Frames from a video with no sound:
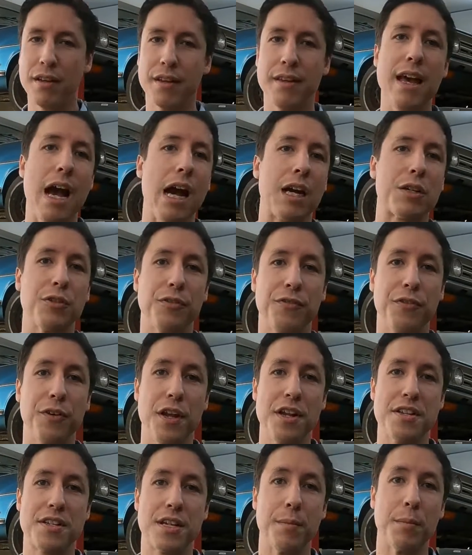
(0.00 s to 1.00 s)
the actual foot
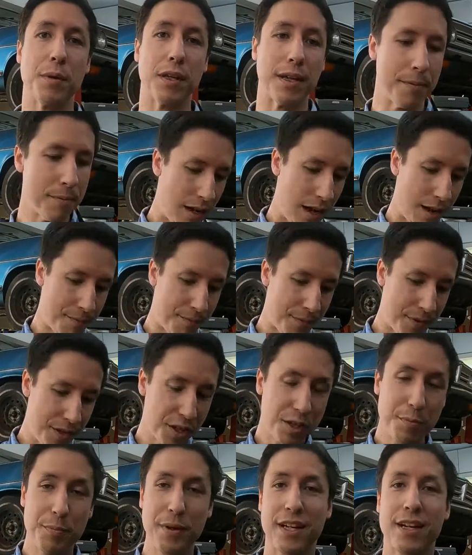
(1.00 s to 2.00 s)
assembly. Now,
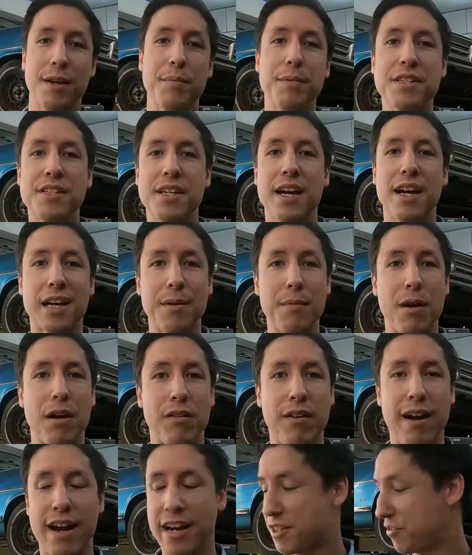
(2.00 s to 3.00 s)
you can pick up these Yakima
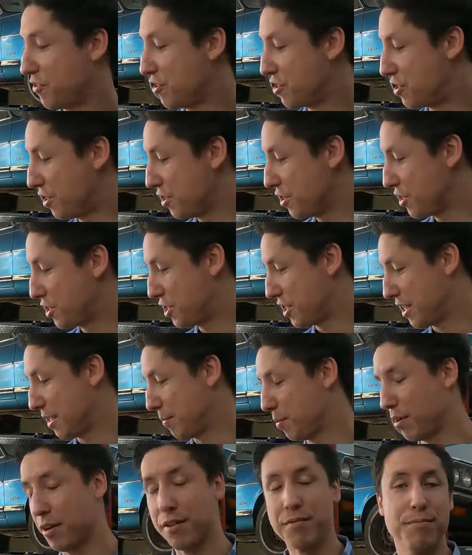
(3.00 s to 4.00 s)
racks for dirt
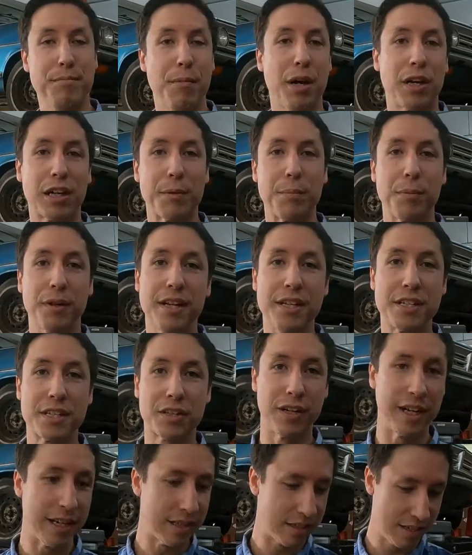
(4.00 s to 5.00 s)
cheap on Marketplace,
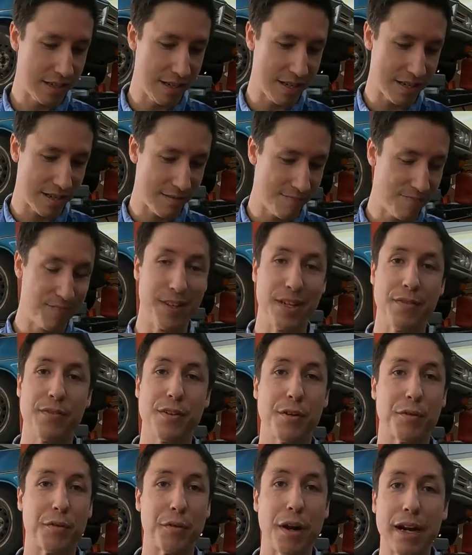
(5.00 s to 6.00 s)
Craigslist, even
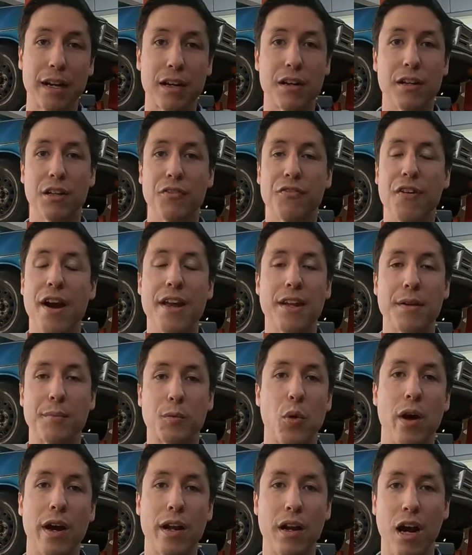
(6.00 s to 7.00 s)
the Wrecker, you'll find them
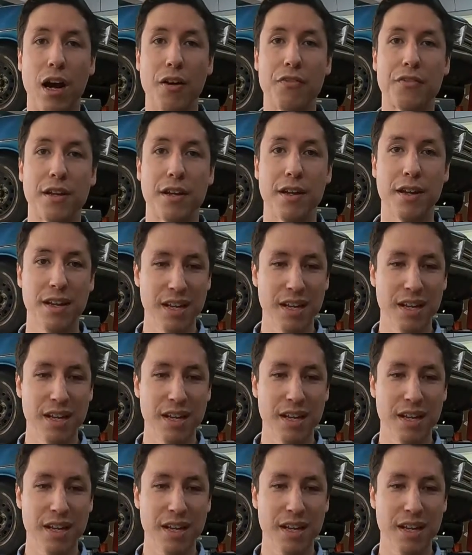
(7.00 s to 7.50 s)
quite often,